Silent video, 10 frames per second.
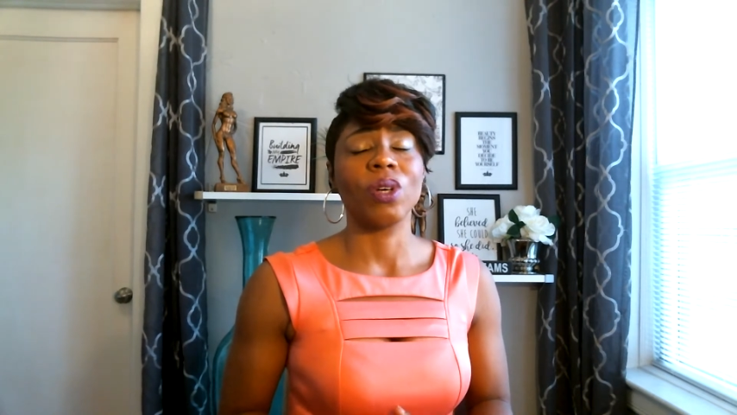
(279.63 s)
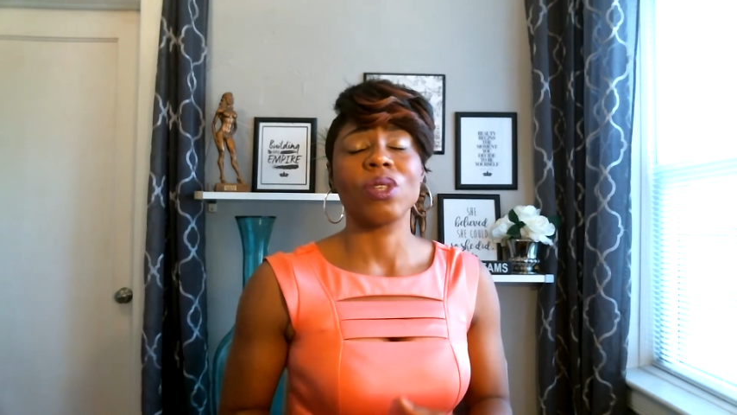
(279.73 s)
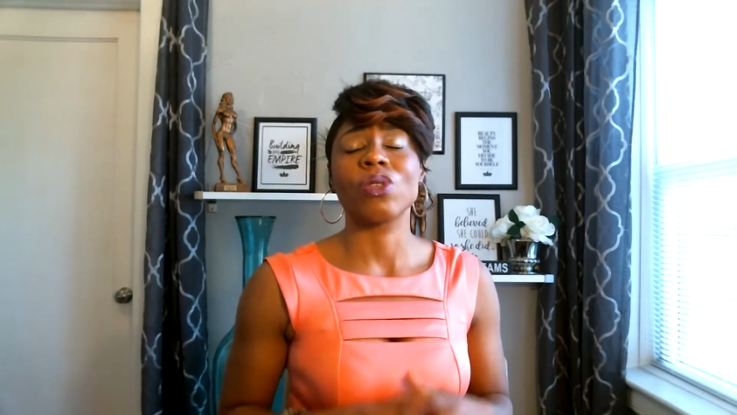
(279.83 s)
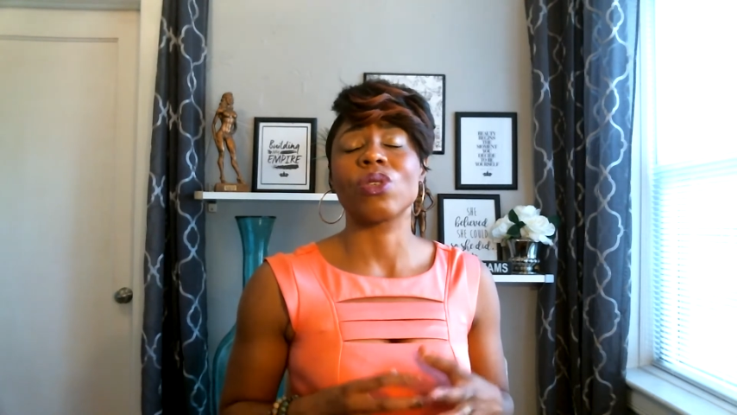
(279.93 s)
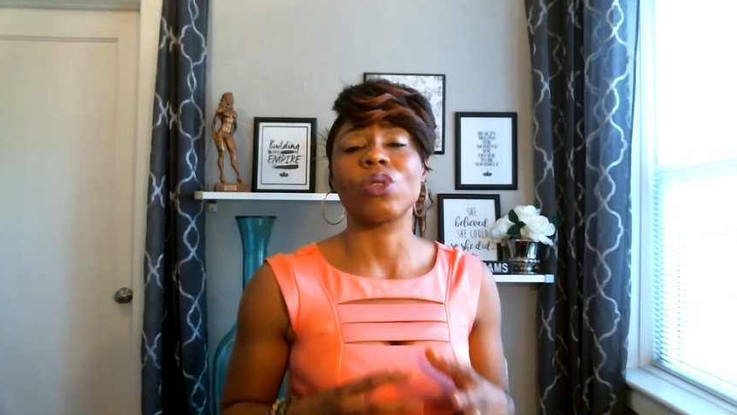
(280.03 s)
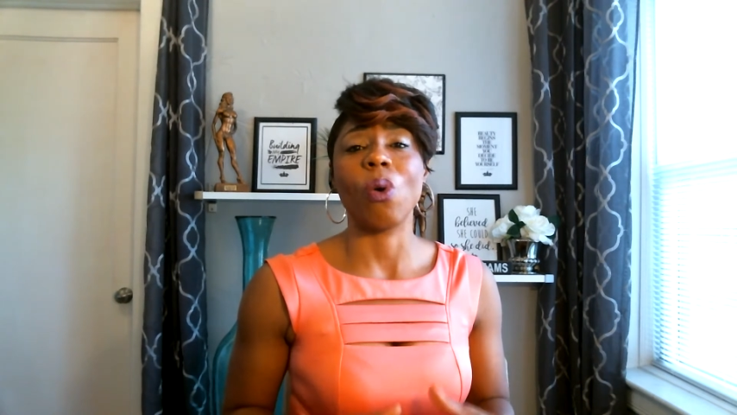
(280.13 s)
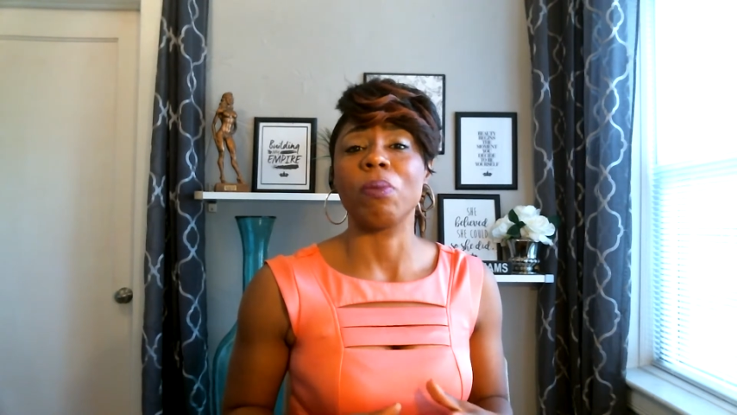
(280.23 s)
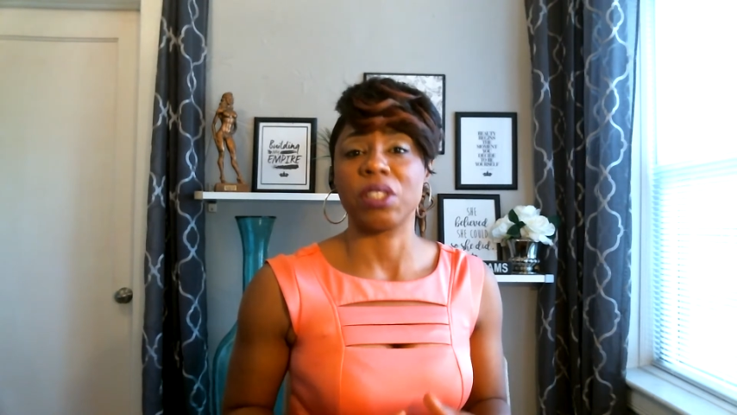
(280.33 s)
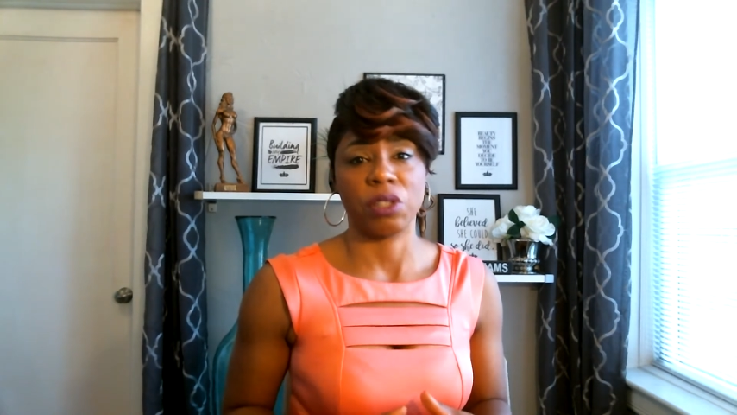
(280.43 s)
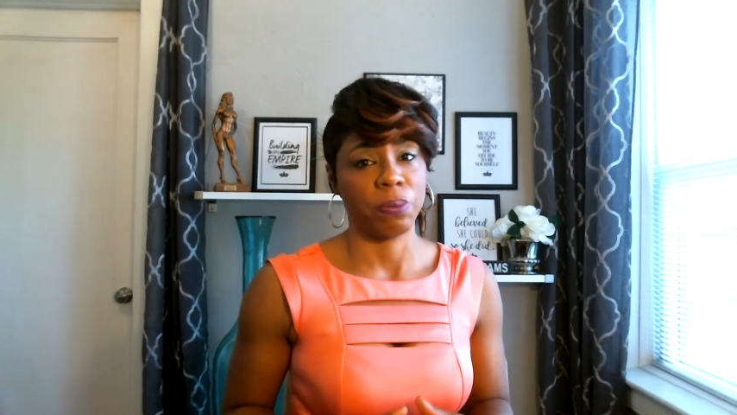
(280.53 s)
so
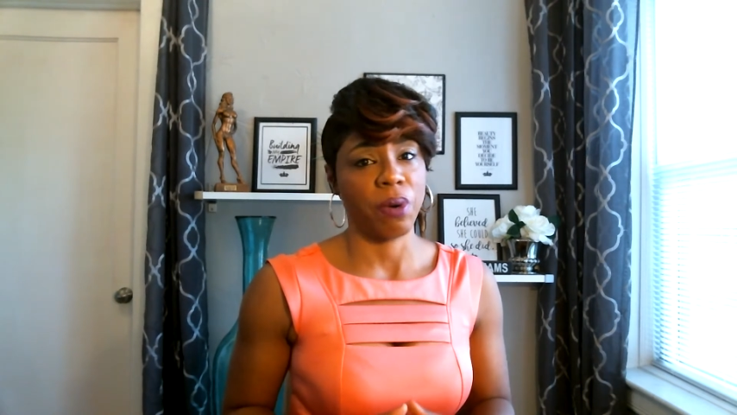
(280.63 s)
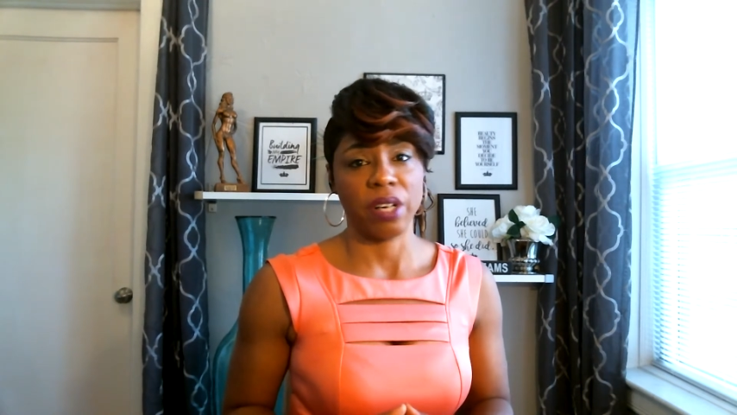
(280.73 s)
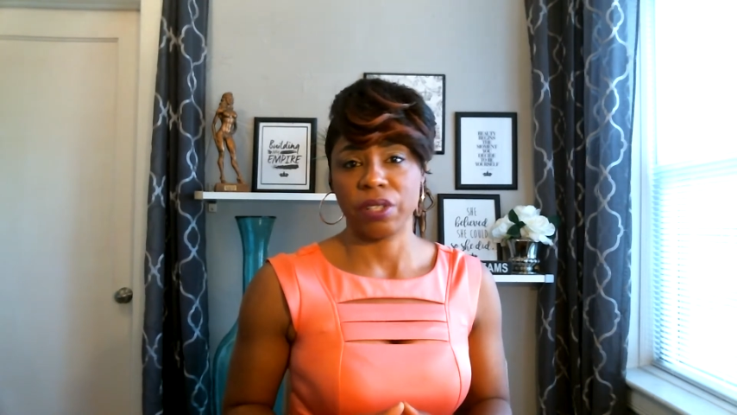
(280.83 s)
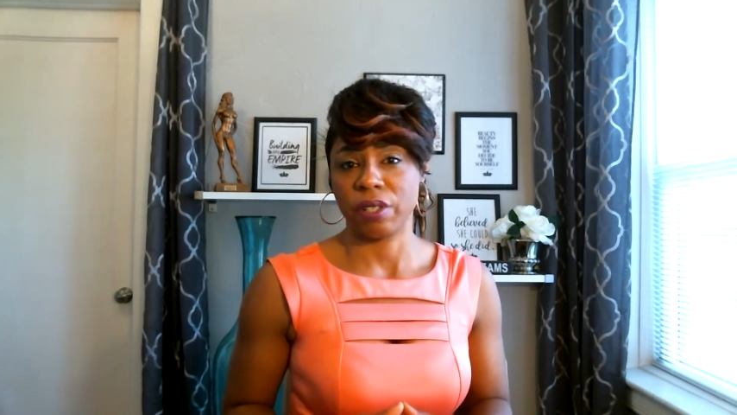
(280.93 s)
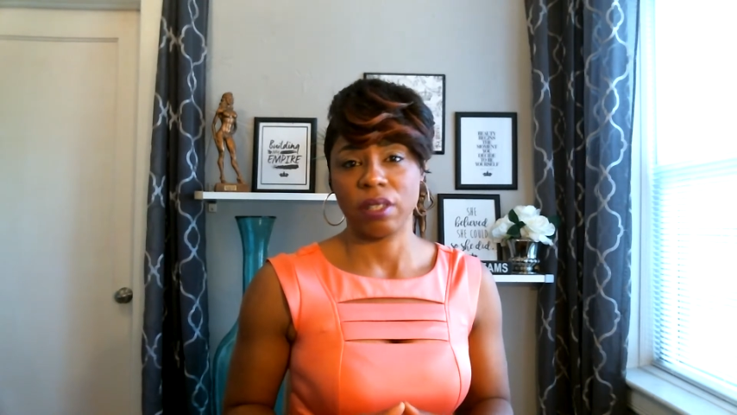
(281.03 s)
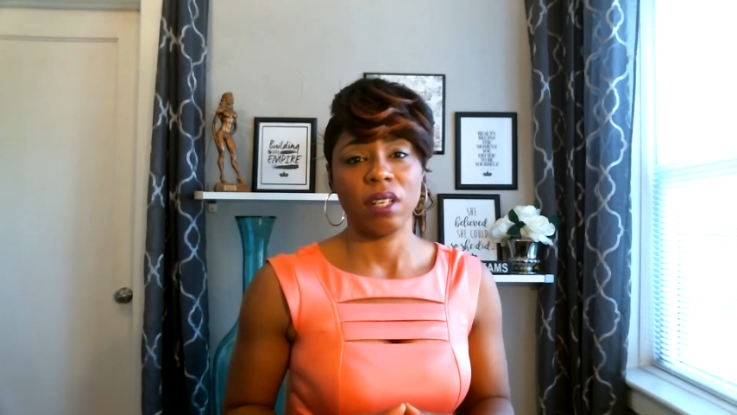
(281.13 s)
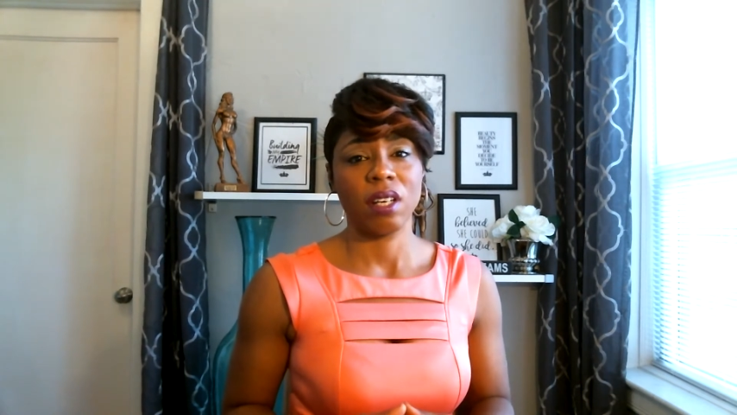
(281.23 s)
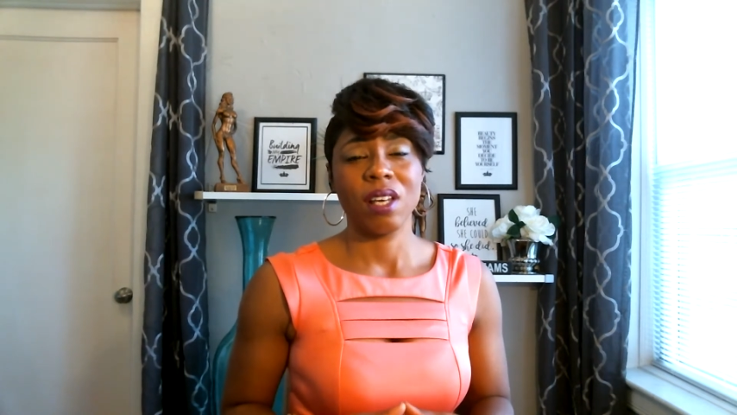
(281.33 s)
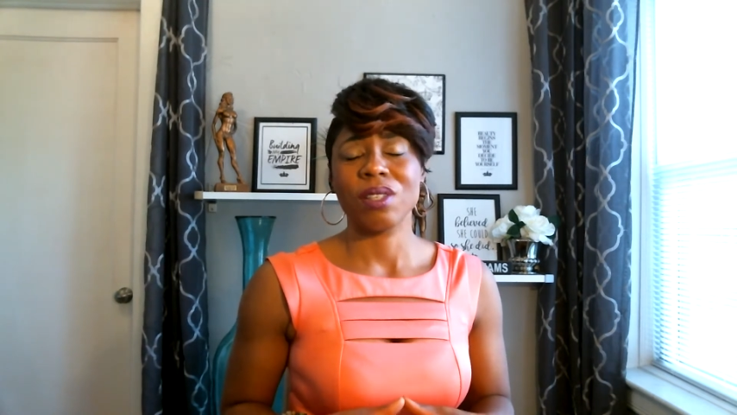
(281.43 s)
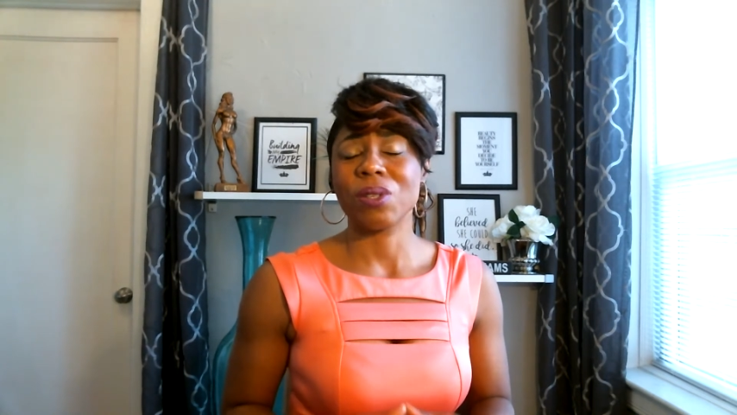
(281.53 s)
much depression,
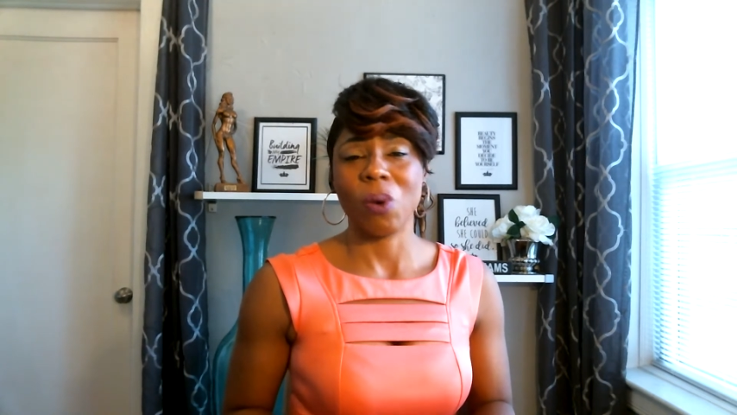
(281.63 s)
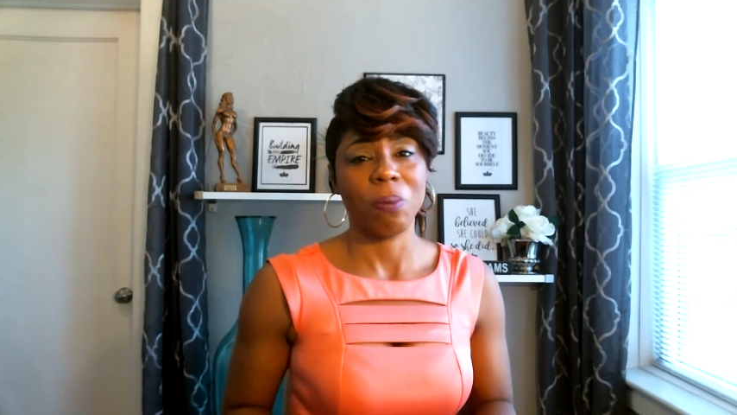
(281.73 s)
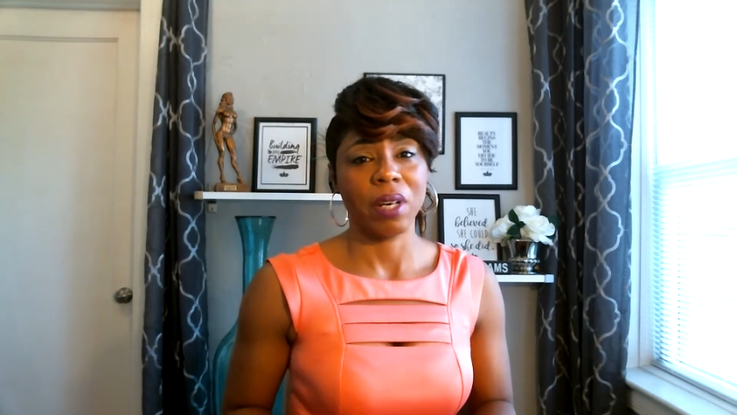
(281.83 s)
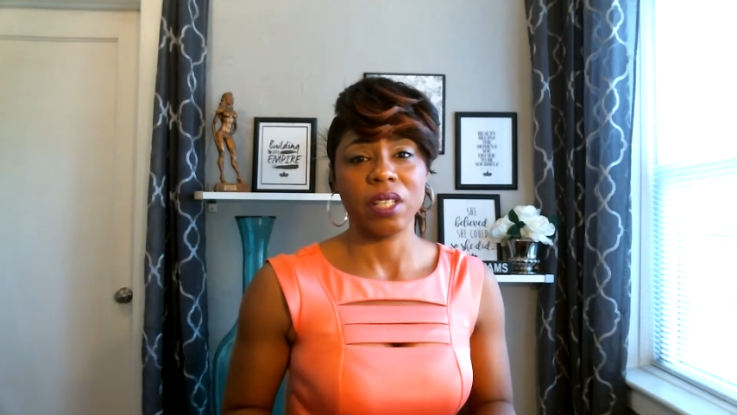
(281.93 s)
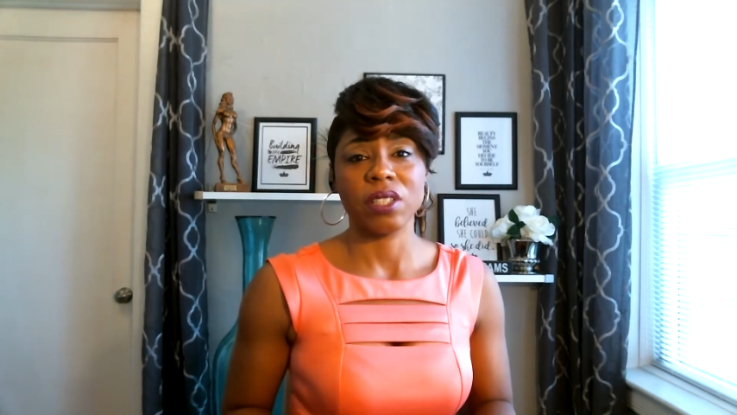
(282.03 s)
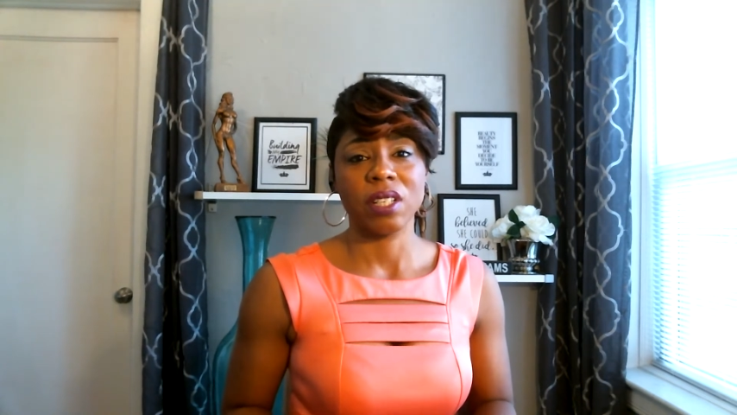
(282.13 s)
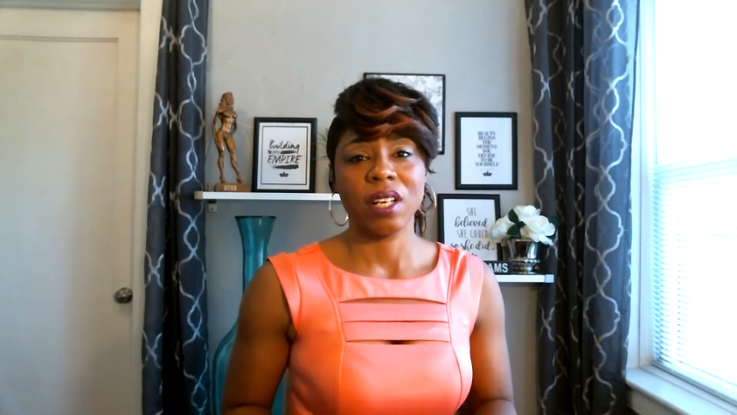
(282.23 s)
so much.